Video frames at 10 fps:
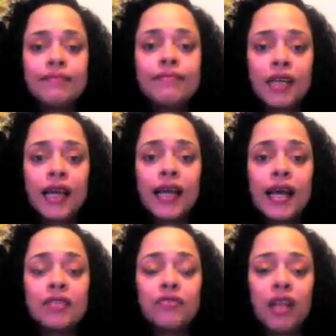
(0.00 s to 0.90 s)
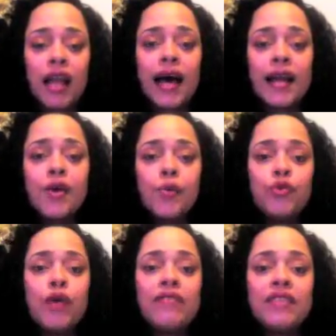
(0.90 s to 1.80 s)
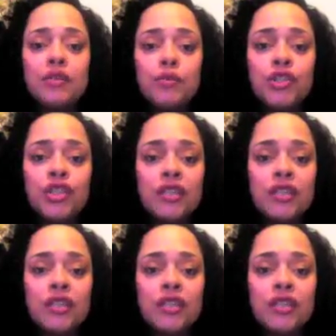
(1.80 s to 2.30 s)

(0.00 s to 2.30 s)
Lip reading: Okay? It counts for a lot. When you have intuition,